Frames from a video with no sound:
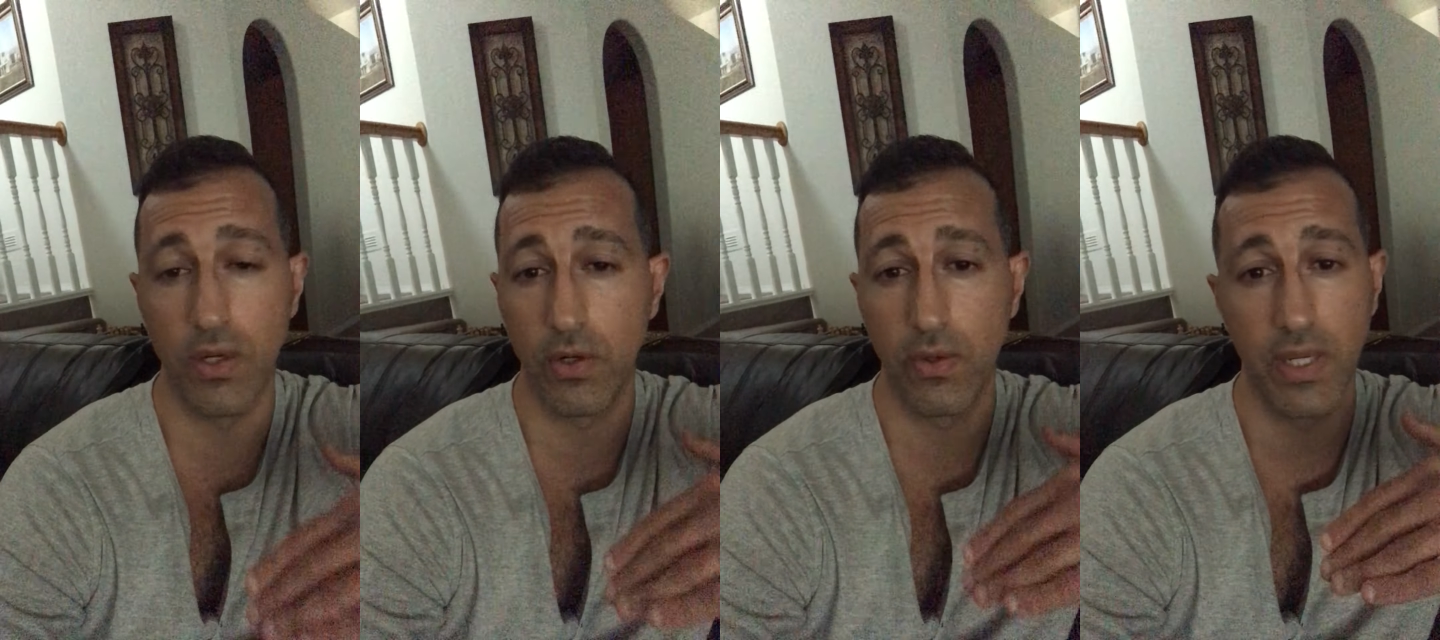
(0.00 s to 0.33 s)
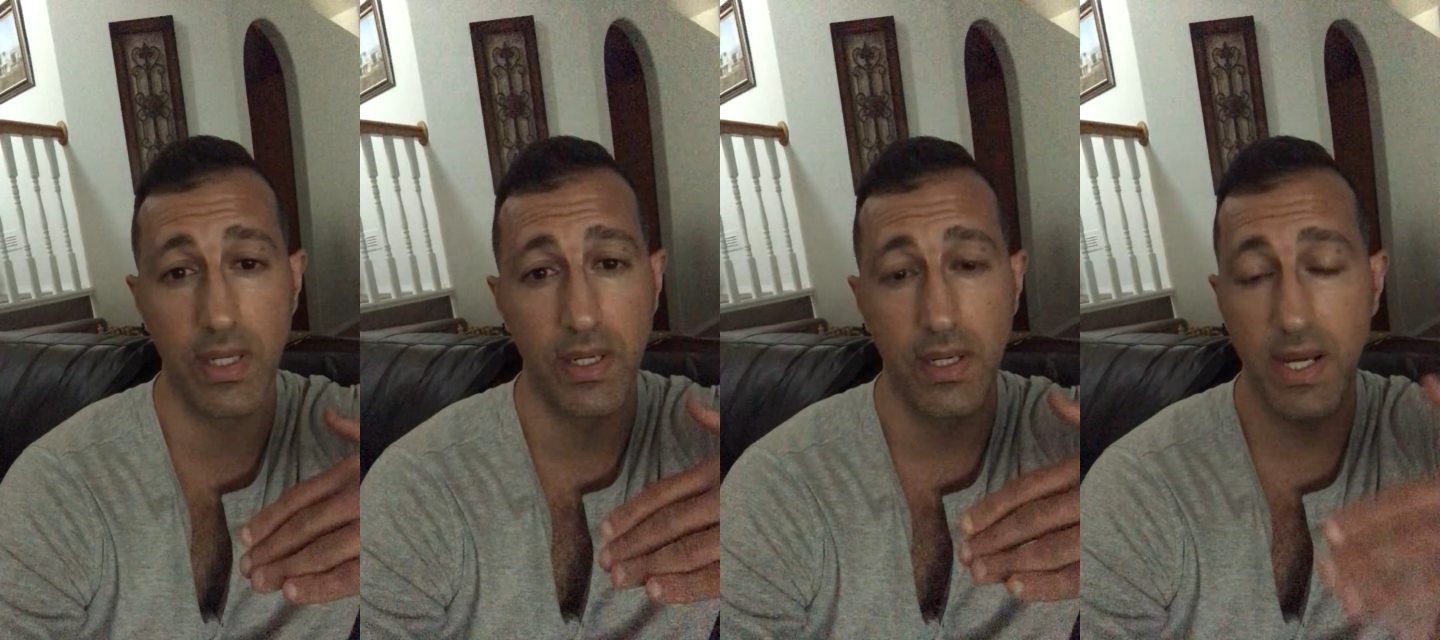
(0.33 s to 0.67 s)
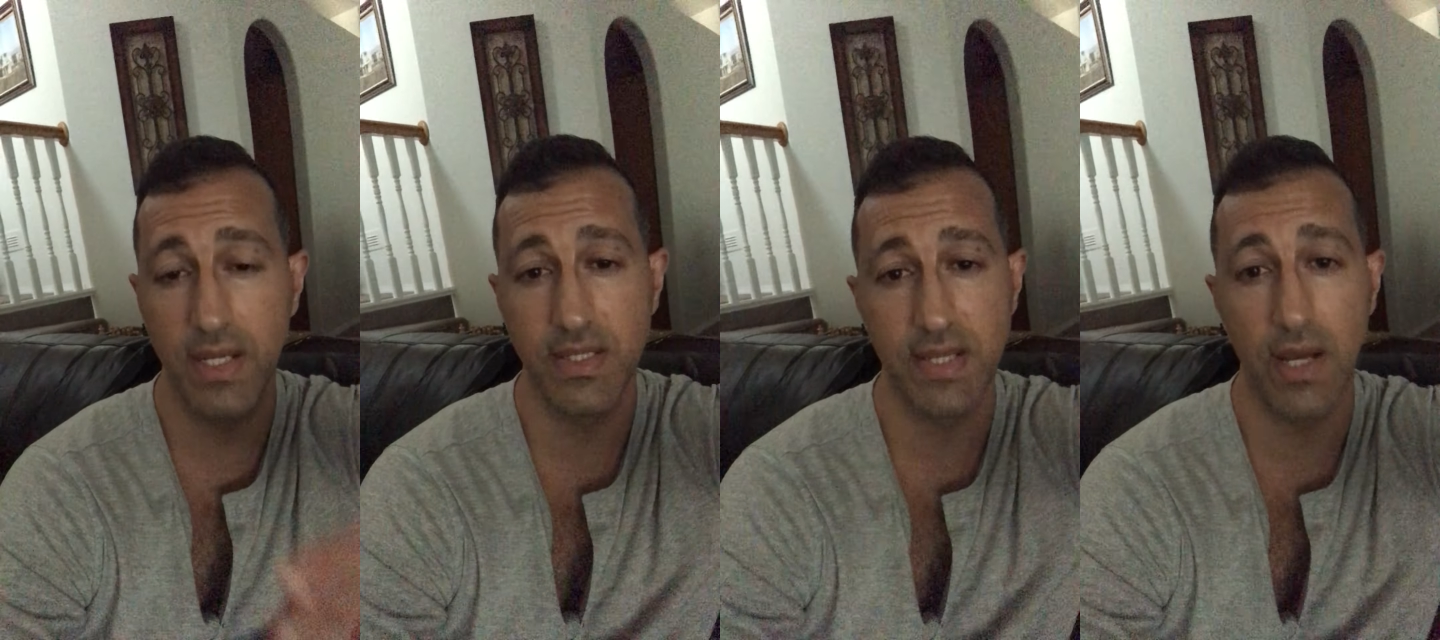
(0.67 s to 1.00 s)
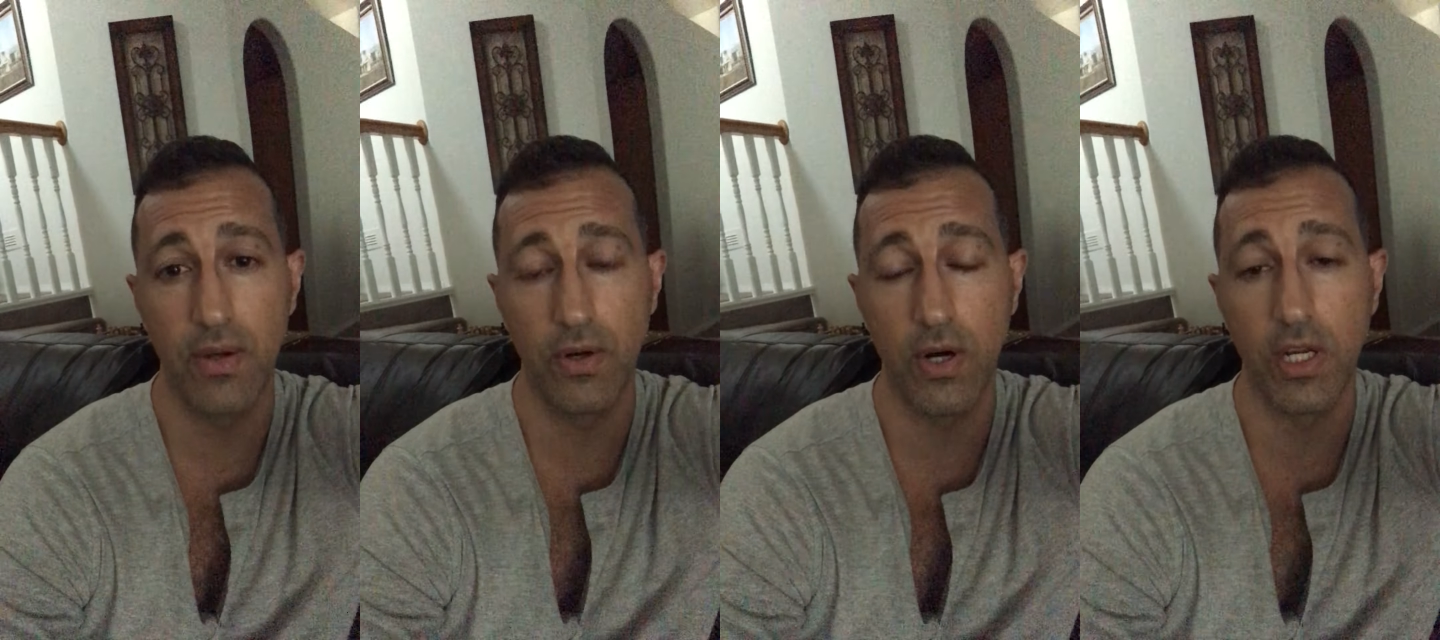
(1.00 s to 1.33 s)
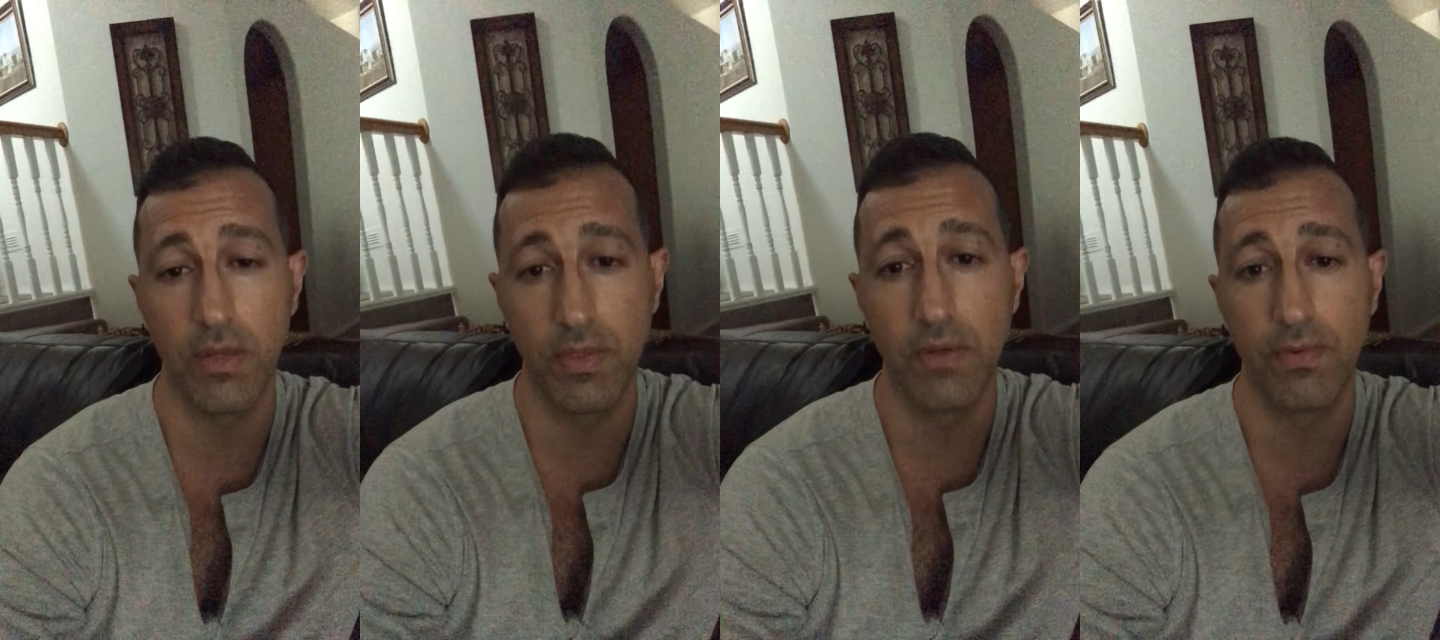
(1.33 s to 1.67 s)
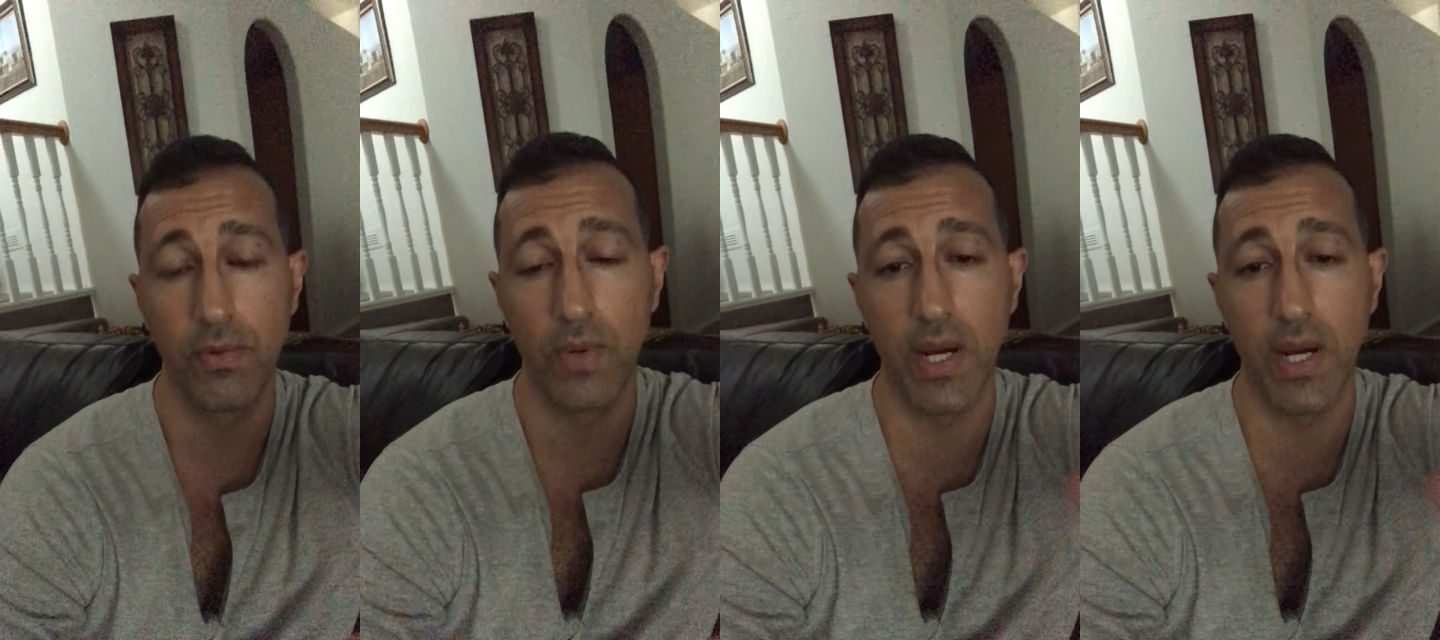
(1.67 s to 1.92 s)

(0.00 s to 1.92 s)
created a nice sound argument for